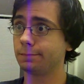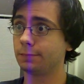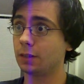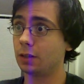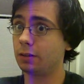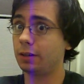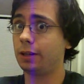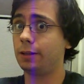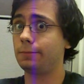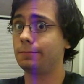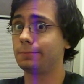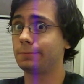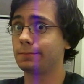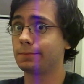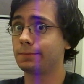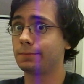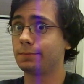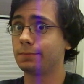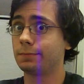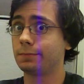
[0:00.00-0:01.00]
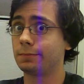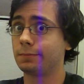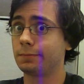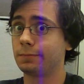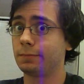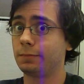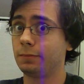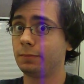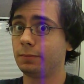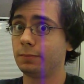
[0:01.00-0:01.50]
Alright?
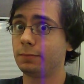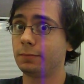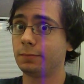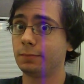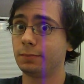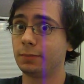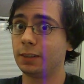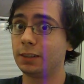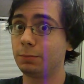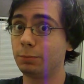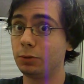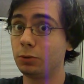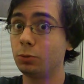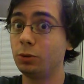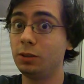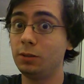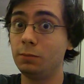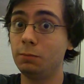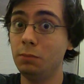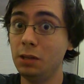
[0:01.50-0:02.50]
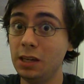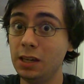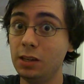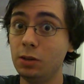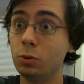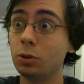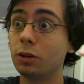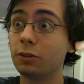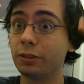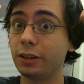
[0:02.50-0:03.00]
It's between me and
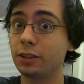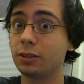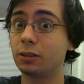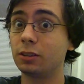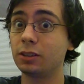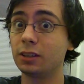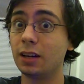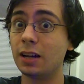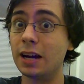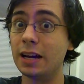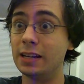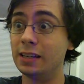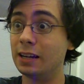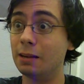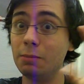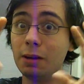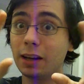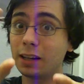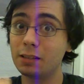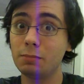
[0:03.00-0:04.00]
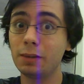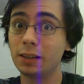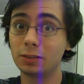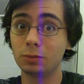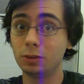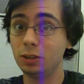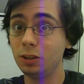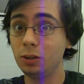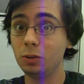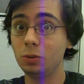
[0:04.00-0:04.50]
whoever I call God, and I'm not going to mess
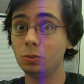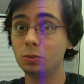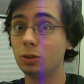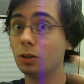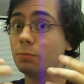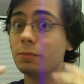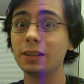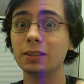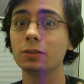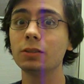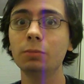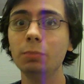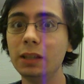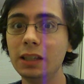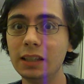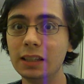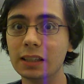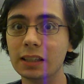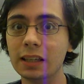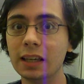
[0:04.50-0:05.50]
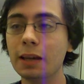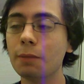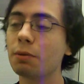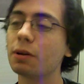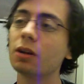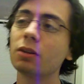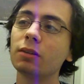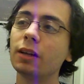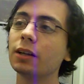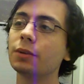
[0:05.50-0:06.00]
with you, don't mess with me. But
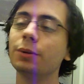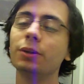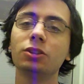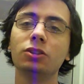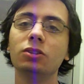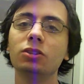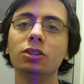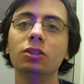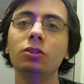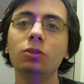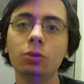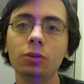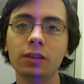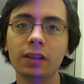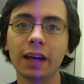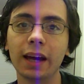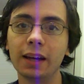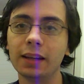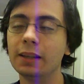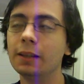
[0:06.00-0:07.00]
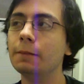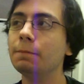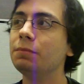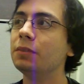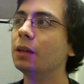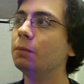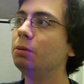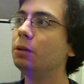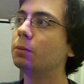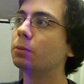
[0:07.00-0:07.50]
I don't like Christians that do that.
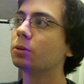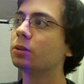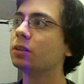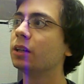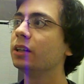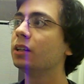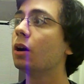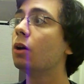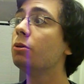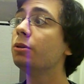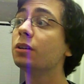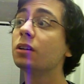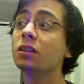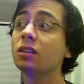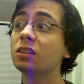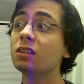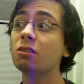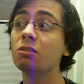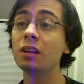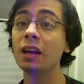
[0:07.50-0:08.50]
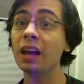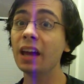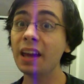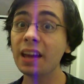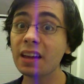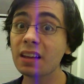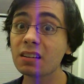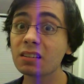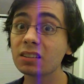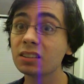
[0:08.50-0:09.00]
And people are like, oh, you're going to go to
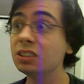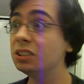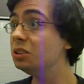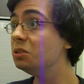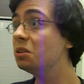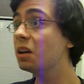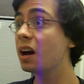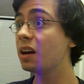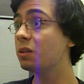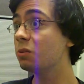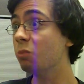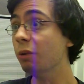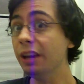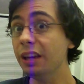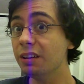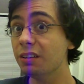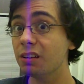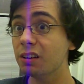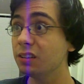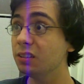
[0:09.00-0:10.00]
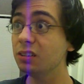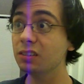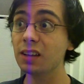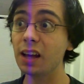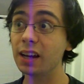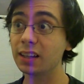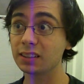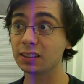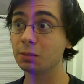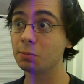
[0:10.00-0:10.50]
hell because you got a wiener and you
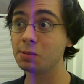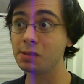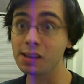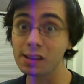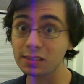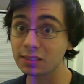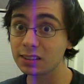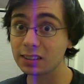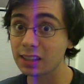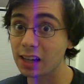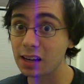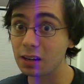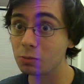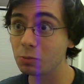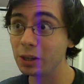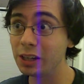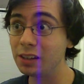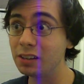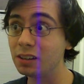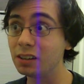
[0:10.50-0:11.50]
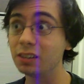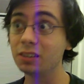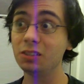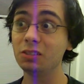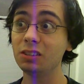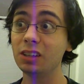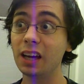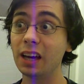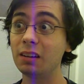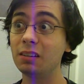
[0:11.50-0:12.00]
like someone else that's got a wiener. You
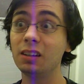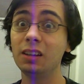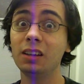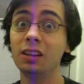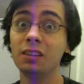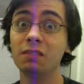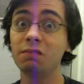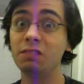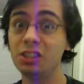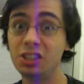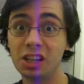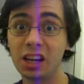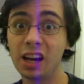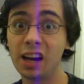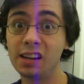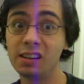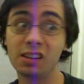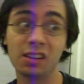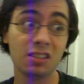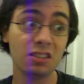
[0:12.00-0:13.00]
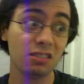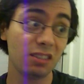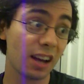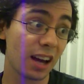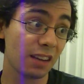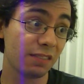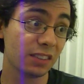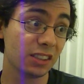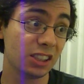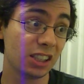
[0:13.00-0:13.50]
got vagina and you
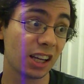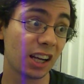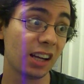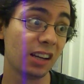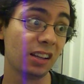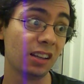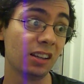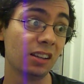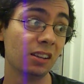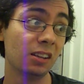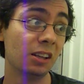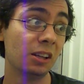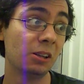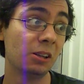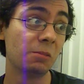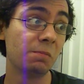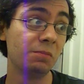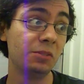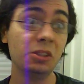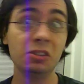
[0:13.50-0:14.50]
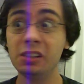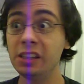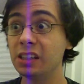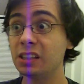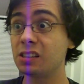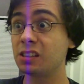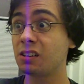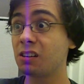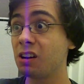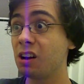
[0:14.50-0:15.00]
got a vagina. You
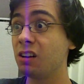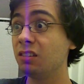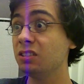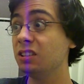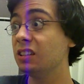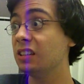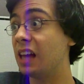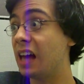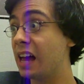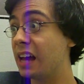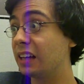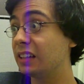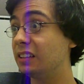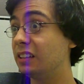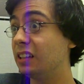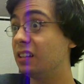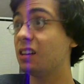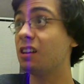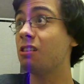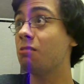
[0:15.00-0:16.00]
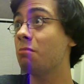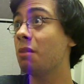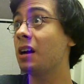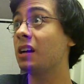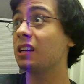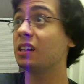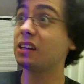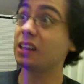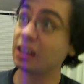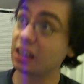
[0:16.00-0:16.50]
kissed a girl and you liked it, oh my
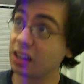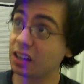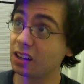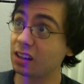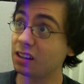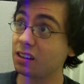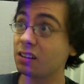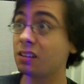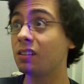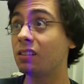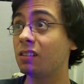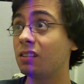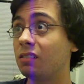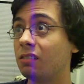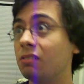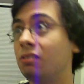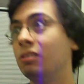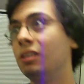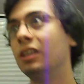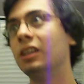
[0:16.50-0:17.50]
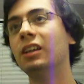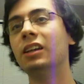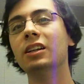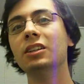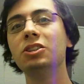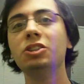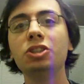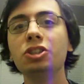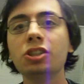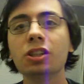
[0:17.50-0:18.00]
god.
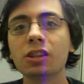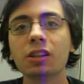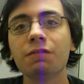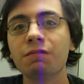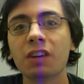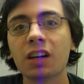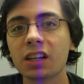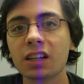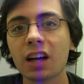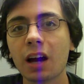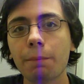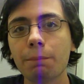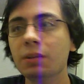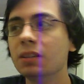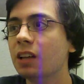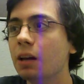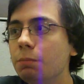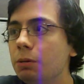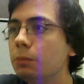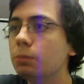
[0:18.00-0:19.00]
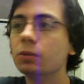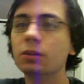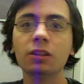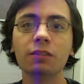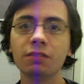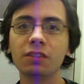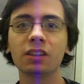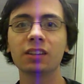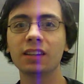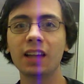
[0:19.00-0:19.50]
Just shut the fuck up and let people
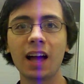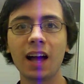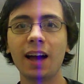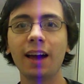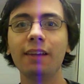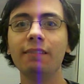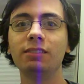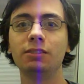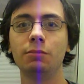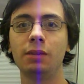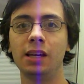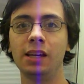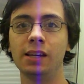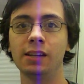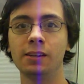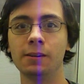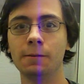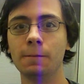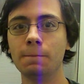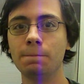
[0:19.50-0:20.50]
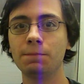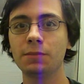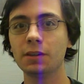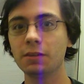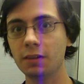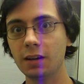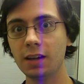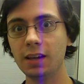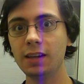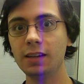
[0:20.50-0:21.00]
live their lives, man.
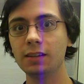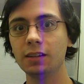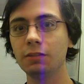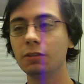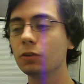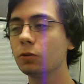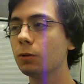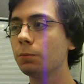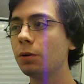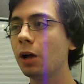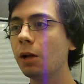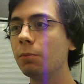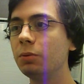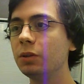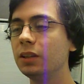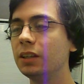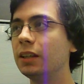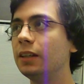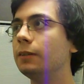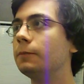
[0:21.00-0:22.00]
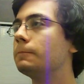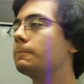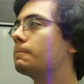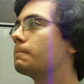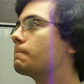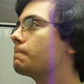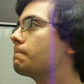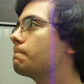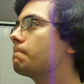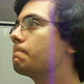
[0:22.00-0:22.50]
Alright? If you're a Republican,
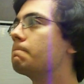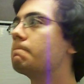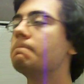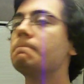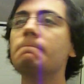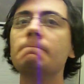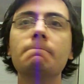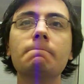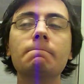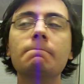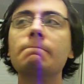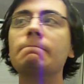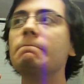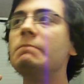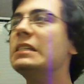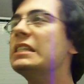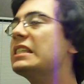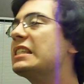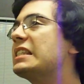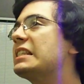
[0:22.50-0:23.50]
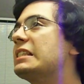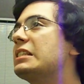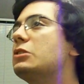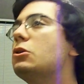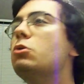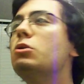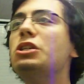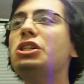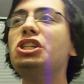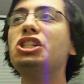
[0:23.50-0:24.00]
just
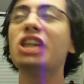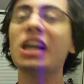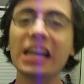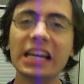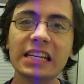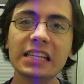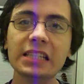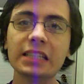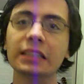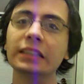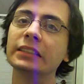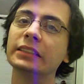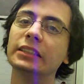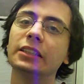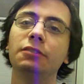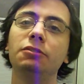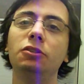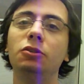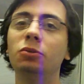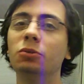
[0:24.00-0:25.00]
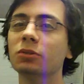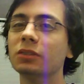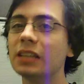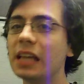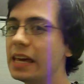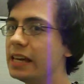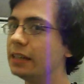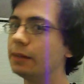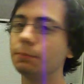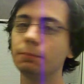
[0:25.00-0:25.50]
go to China if you
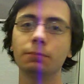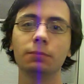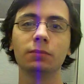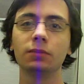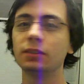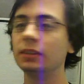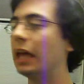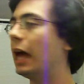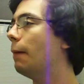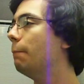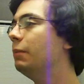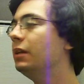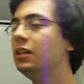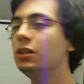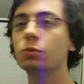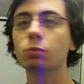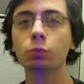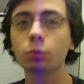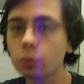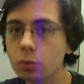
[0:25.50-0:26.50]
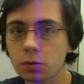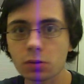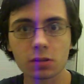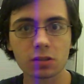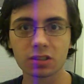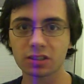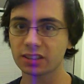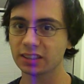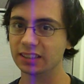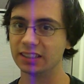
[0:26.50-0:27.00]
like that many
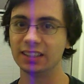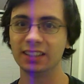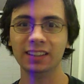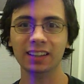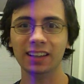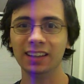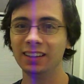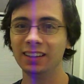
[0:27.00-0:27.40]
rules.